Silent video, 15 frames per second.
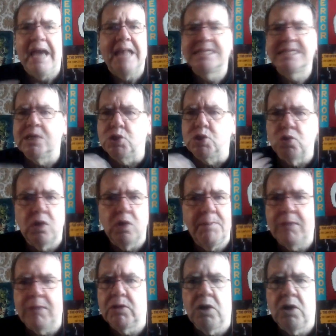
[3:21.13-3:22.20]
tells you all
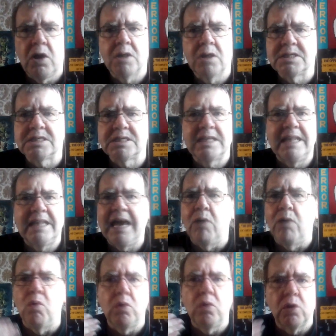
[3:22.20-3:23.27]
about the artists and that,
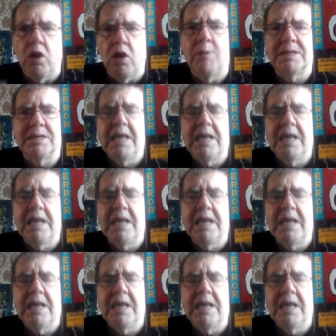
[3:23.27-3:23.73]
all the comics.